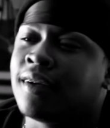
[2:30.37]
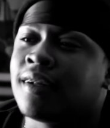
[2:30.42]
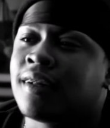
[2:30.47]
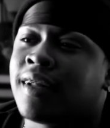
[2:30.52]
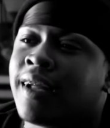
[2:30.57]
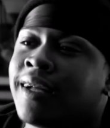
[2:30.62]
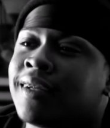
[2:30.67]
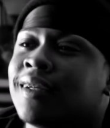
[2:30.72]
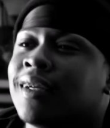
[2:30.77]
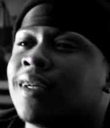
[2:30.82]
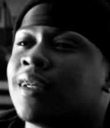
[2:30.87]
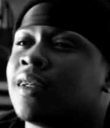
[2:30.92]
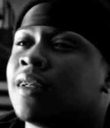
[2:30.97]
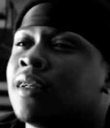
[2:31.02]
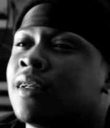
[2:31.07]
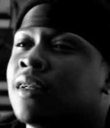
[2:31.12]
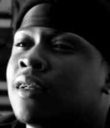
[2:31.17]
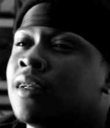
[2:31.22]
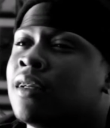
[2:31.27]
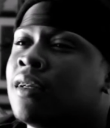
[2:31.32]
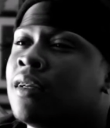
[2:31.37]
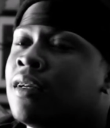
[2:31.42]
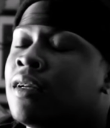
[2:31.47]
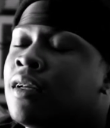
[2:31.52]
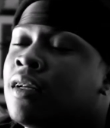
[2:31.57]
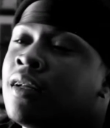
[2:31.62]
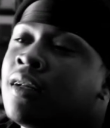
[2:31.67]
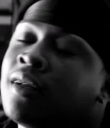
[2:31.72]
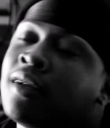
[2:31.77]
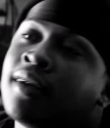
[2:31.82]
like that, son.
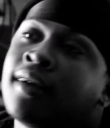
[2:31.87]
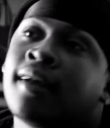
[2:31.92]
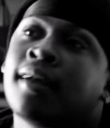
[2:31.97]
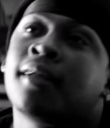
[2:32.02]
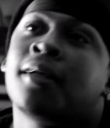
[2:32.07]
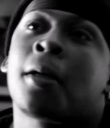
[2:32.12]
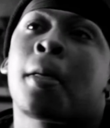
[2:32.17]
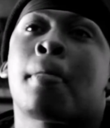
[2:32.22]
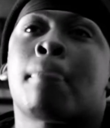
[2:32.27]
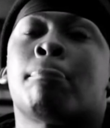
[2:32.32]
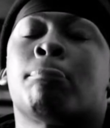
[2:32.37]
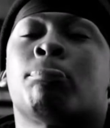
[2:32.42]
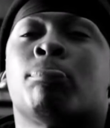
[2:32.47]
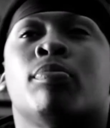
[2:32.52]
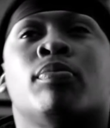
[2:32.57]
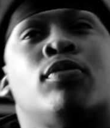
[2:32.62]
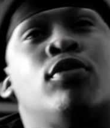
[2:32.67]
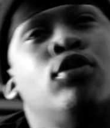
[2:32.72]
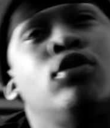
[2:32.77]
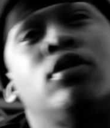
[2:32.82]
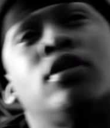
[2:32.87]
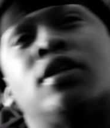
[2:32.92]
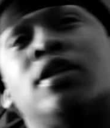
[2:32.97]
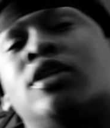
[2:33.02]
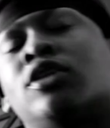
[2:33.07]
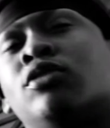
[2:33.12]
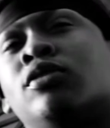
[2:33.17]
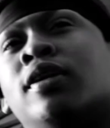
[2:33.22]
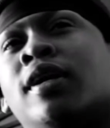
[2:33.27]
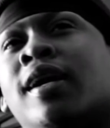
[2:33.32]
Bullshit
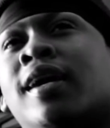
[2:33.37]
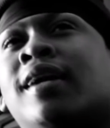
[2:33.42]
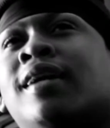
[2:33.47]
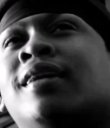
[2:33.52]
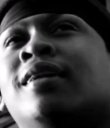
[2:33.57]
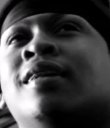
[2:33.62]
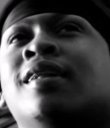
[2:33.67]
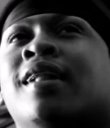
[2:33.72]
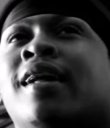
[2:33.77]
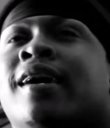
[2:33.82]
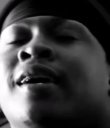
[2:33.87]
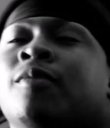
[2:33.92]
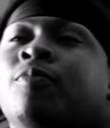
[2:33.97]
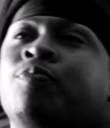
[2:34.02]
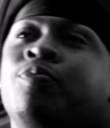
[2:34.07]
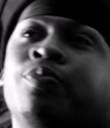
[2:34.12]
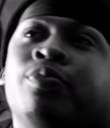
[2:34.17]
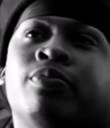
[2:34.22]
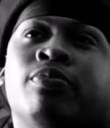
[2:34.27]
you not. Like,